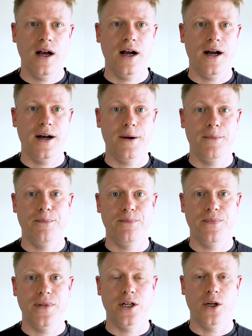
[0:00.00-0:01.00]

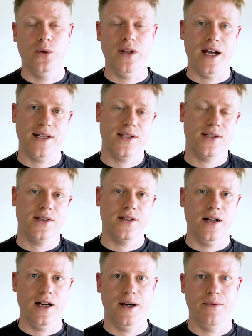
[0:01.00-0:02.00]
um, you know that's
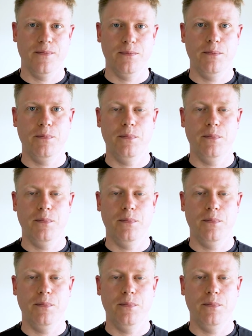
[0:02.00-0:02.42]
um,